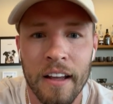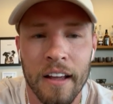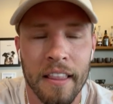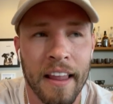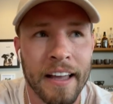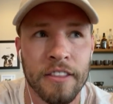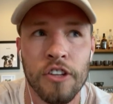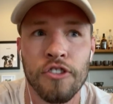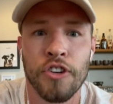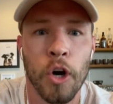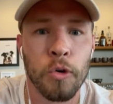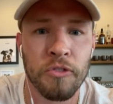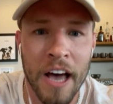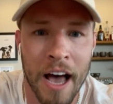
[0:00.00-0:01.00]
like the
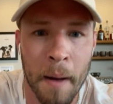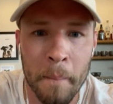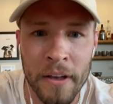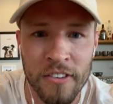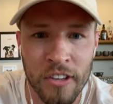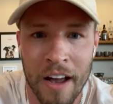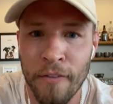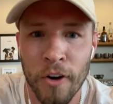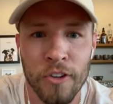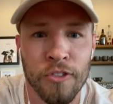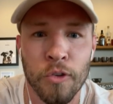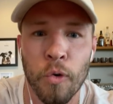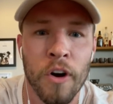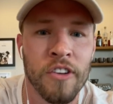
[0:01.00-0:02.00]
Joe Thomas, I've heard
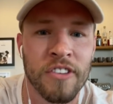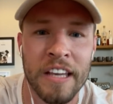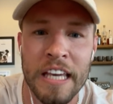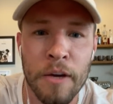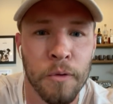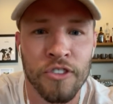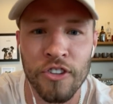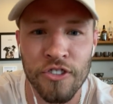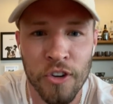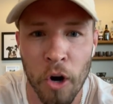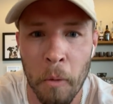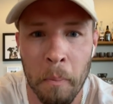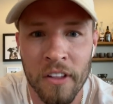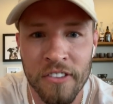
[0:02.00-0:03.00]
stories that he would just
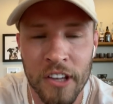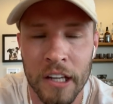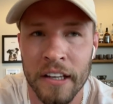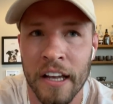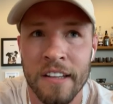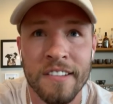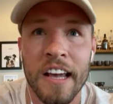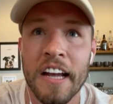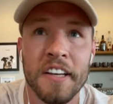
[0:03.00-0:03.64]
show up on Sundays.